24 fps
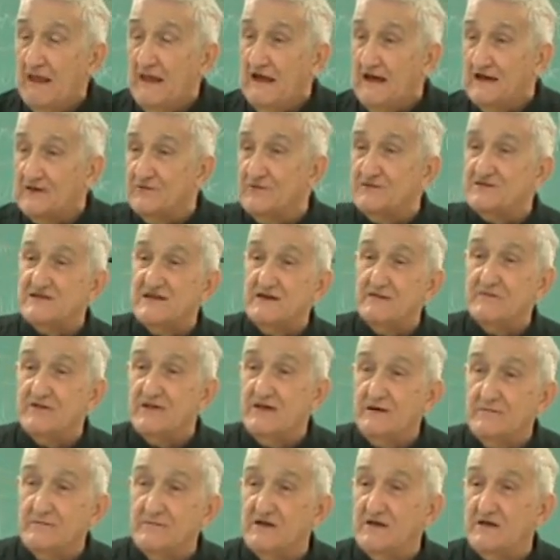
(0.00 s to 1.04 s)
At the same
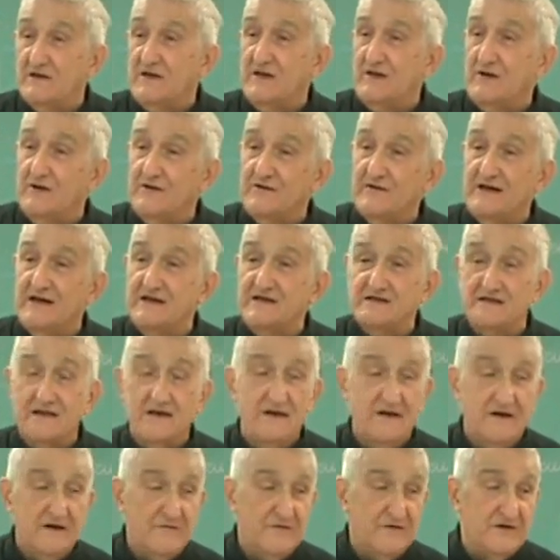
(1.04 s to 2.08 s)
time, they recognize,
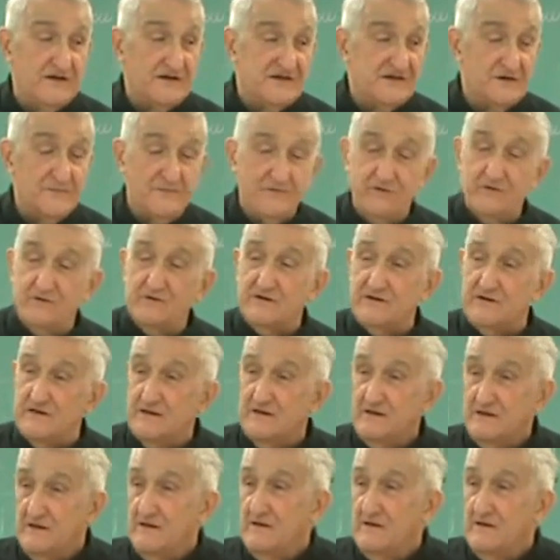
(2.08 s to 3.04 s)
for example, the